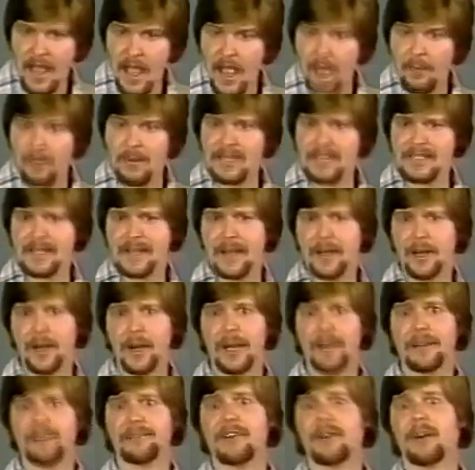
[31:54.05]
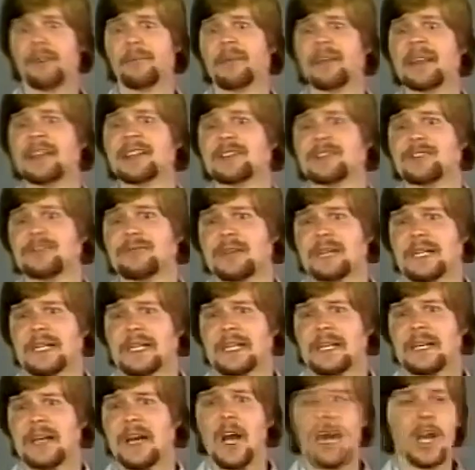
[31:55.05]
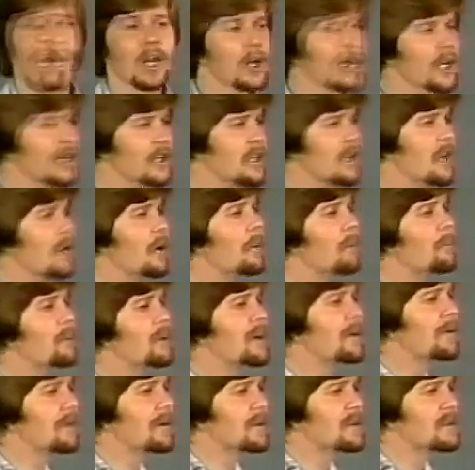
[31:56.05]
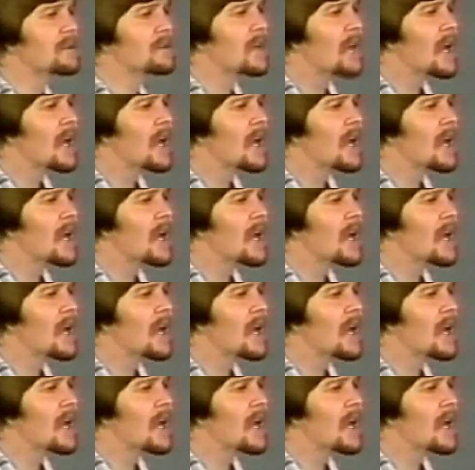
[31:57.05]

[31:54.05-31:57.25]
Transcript: And we say, look at their ministry. Look at their appearance.